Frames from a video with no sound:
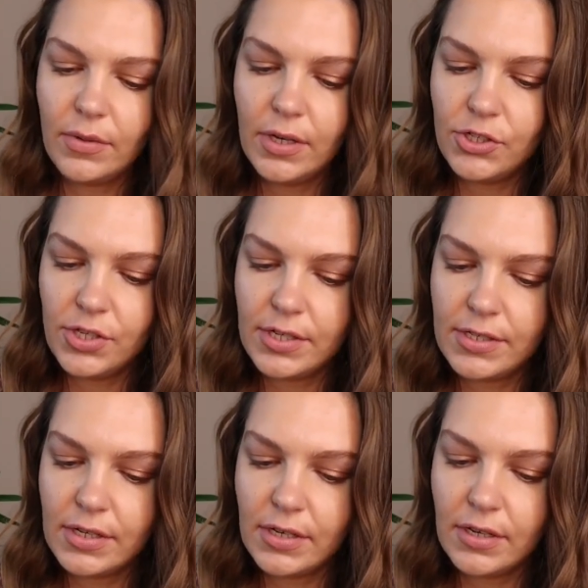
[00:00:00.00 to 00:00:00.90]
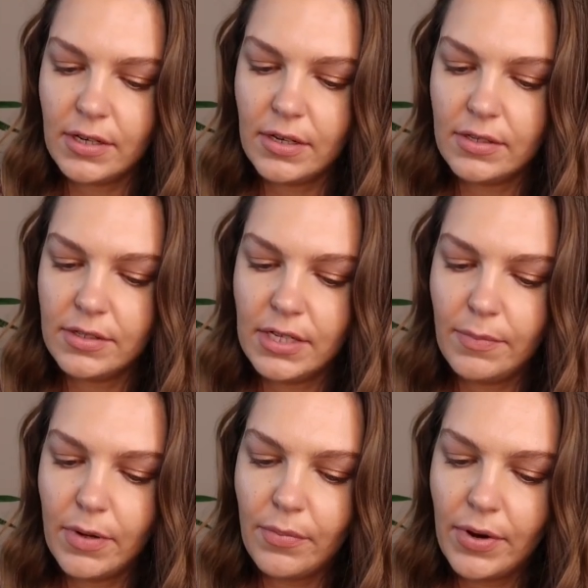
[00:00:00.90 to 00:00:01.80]
which is a
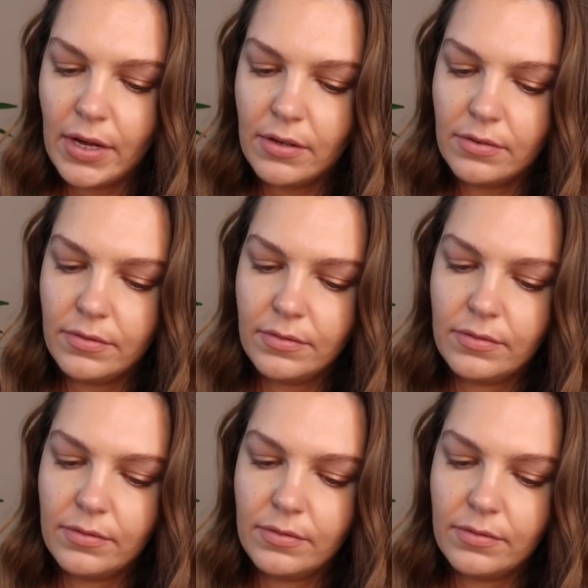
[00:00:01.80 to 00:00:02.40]
deeper brown.